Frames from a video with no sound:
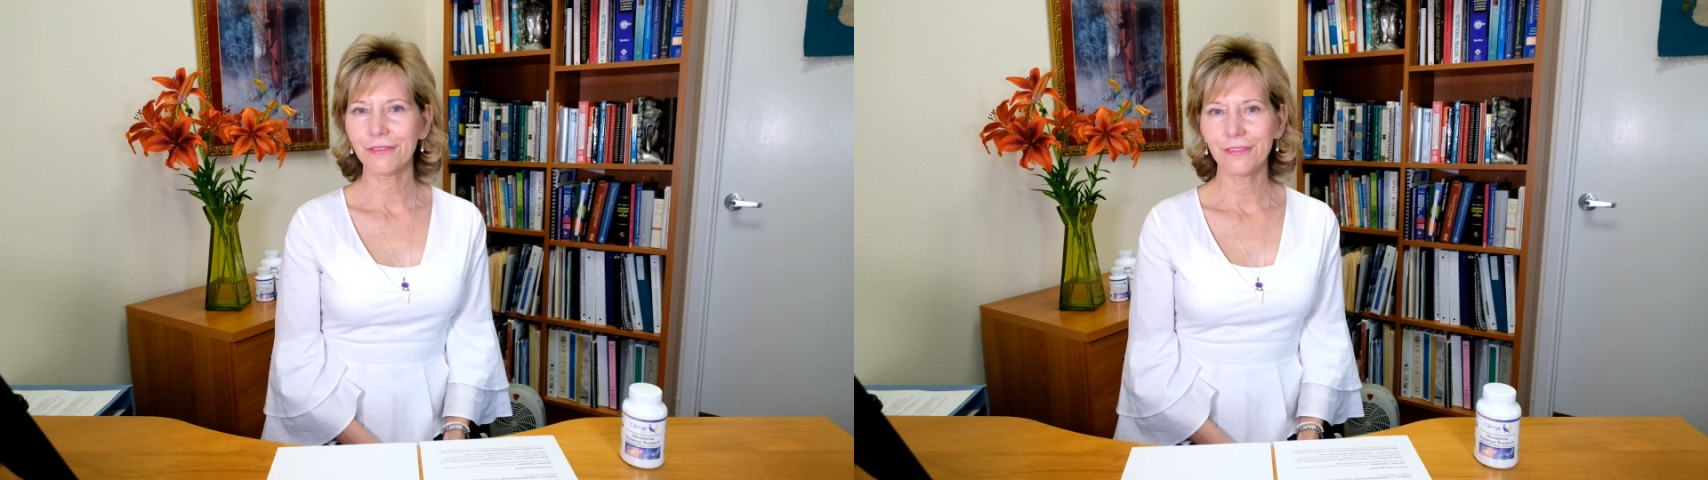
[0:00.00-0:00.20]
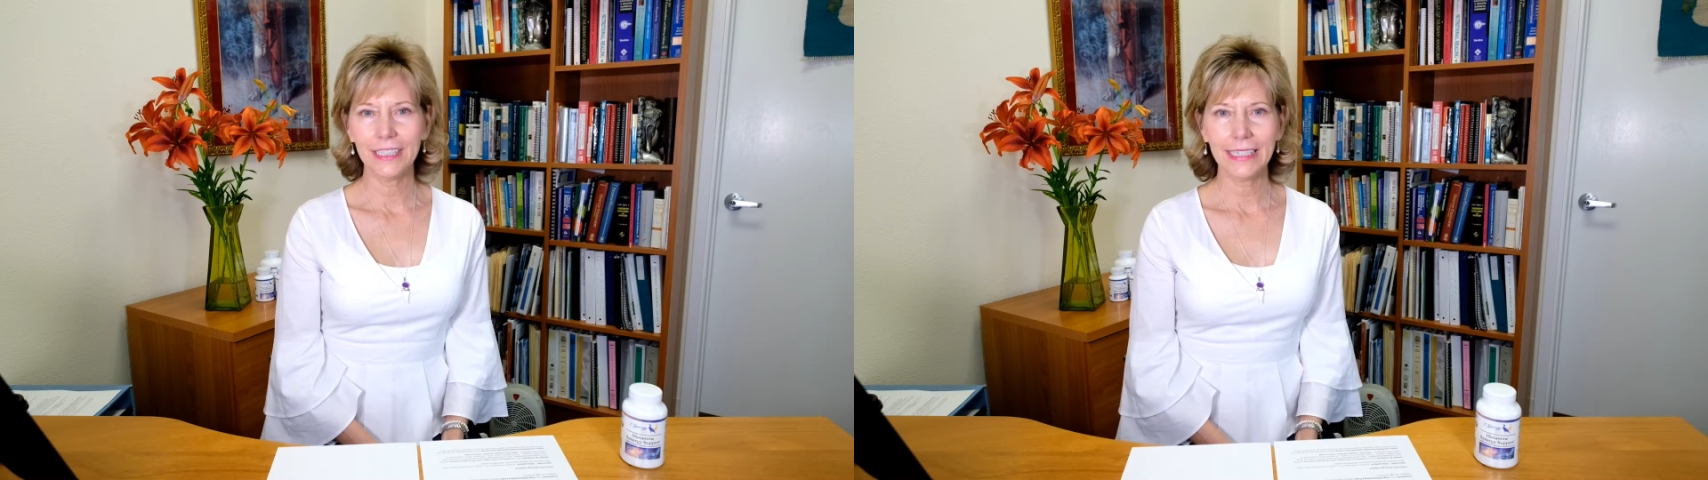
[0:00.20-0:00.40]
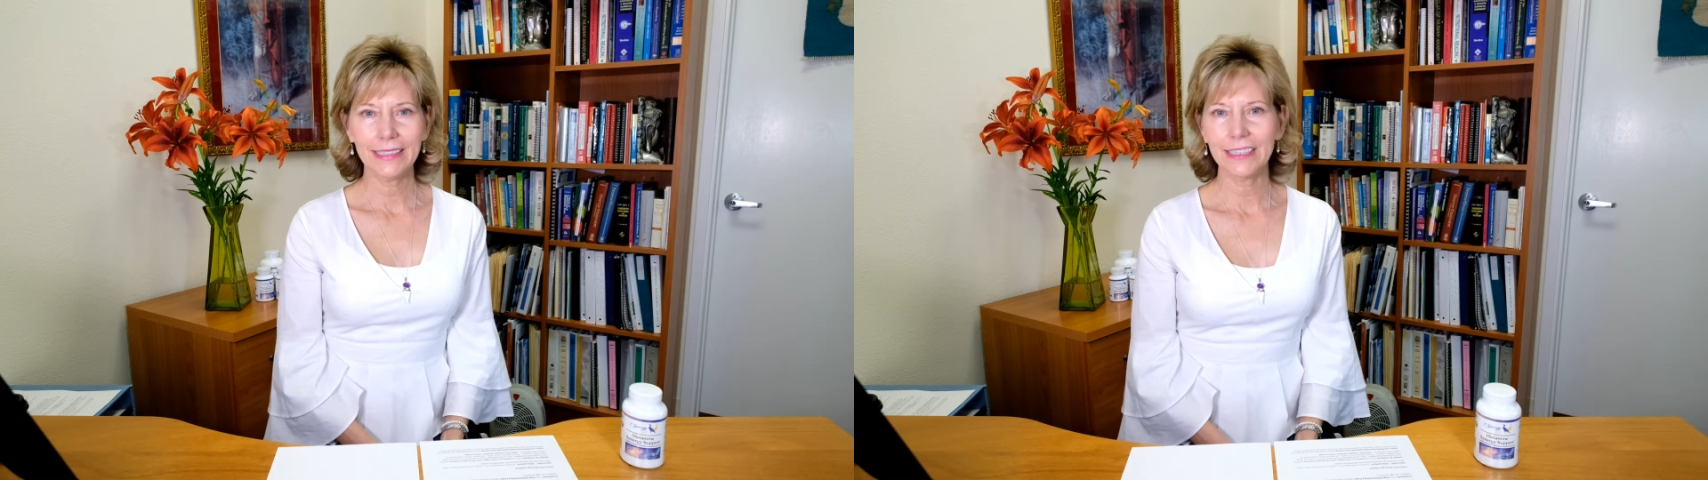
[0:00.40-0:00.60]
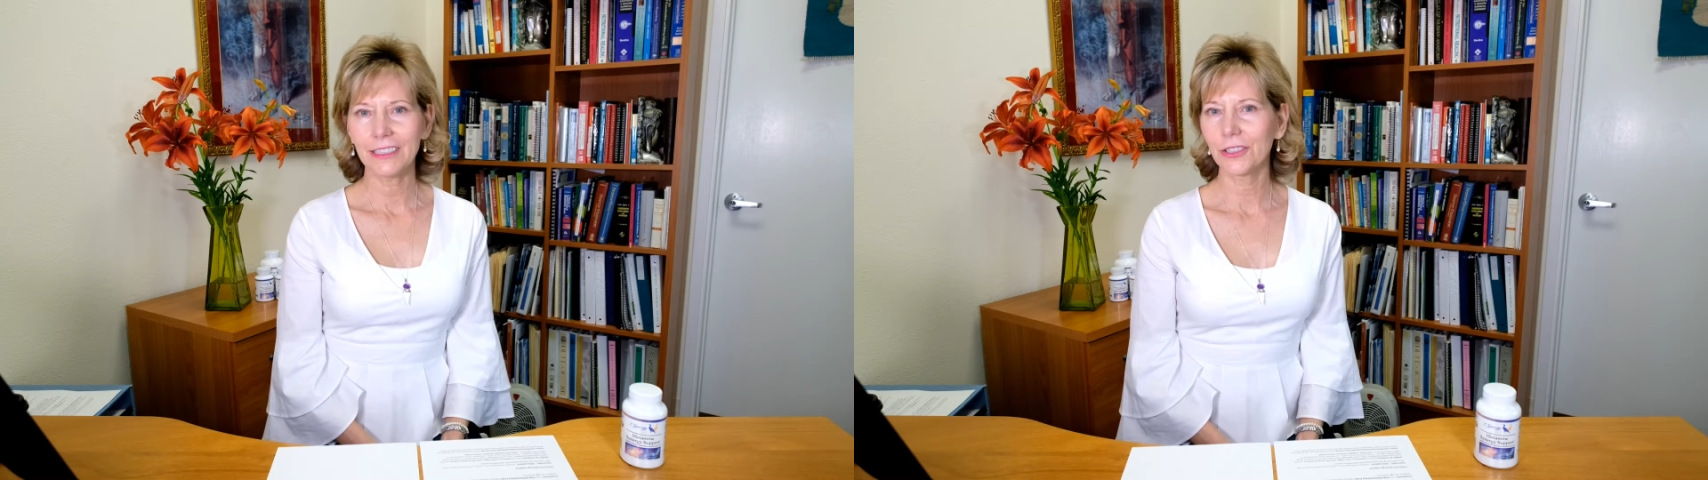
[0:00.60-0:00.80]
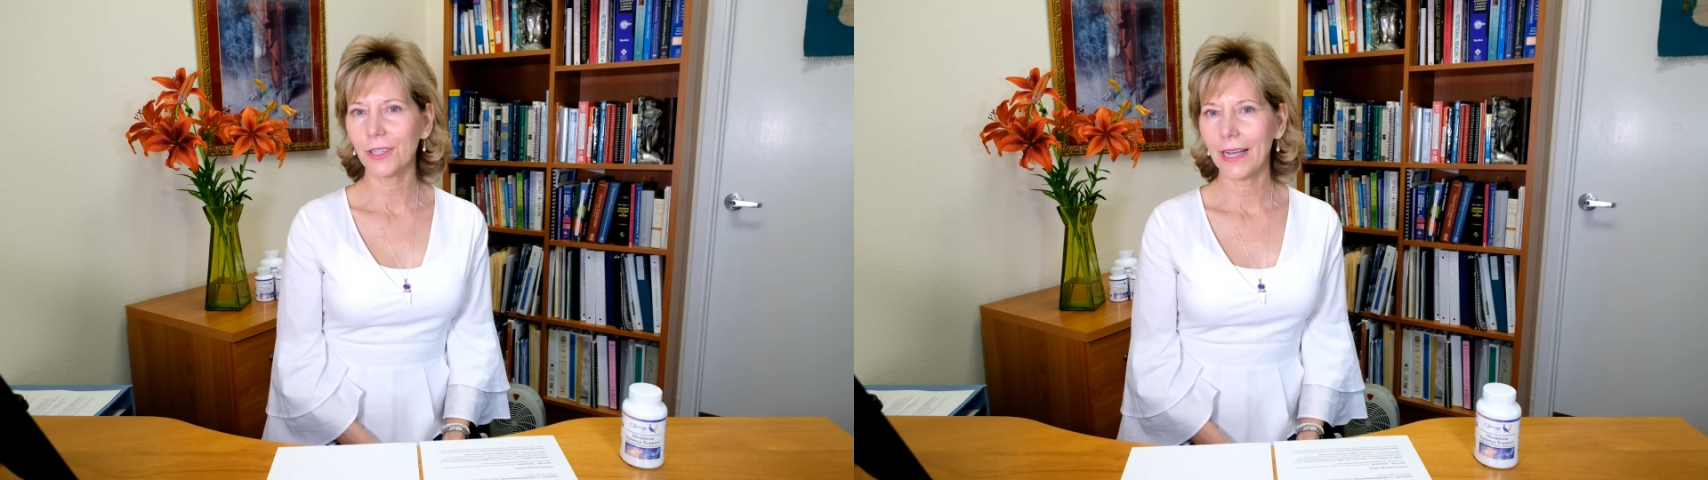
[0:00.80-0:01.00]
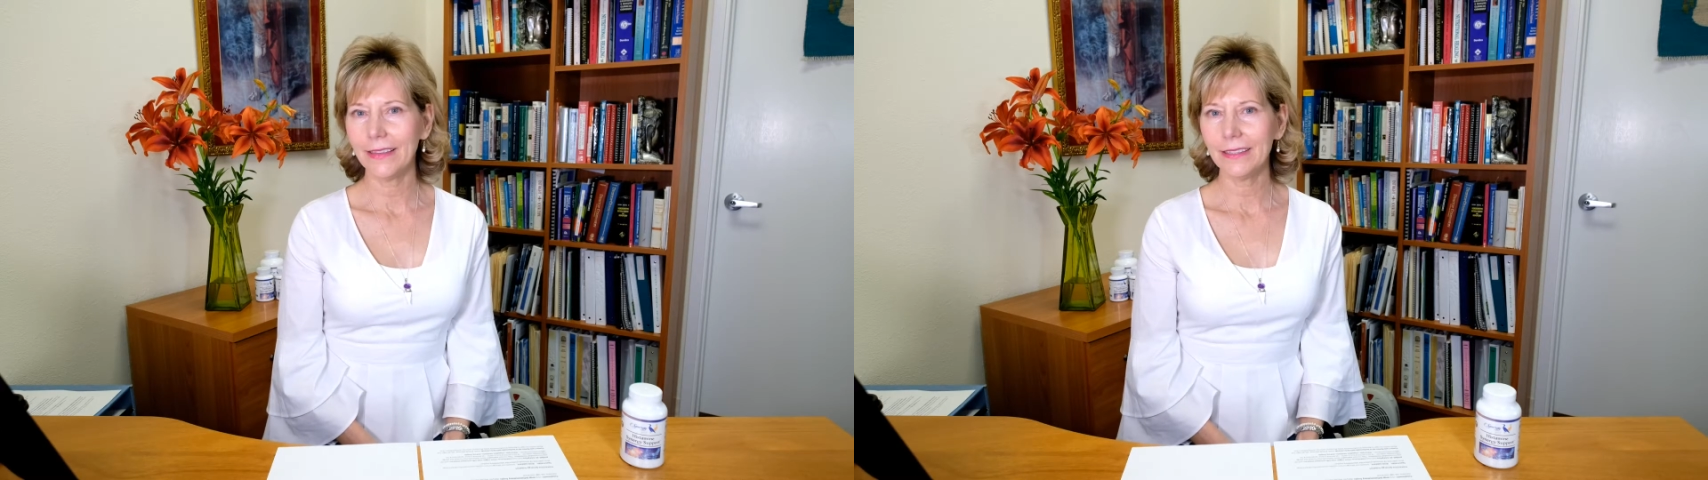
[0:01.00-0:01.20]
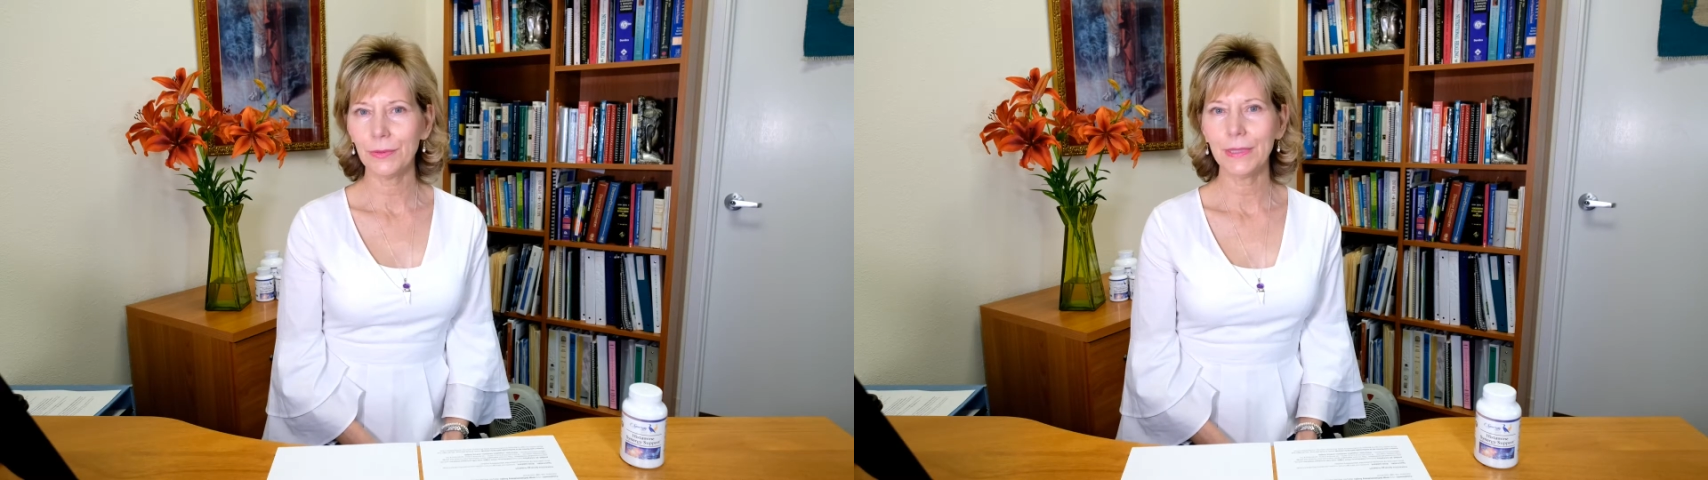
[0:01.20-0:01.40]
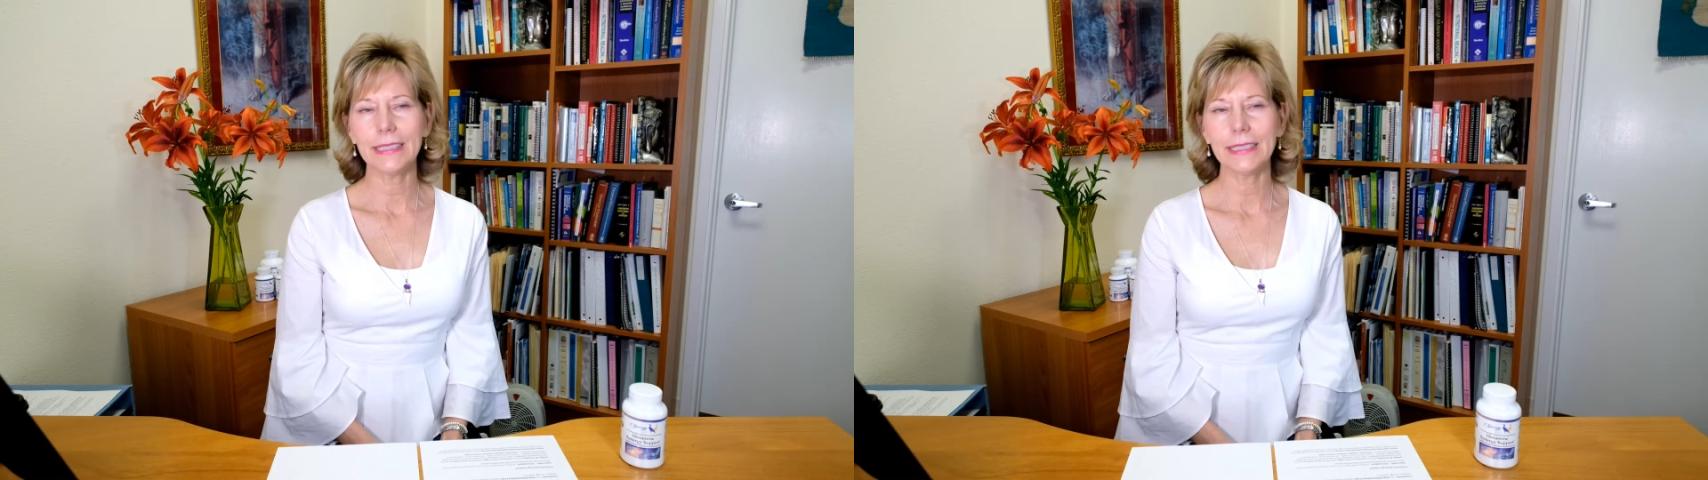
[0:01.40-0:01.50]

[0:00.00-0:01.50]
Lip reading: free to try this one.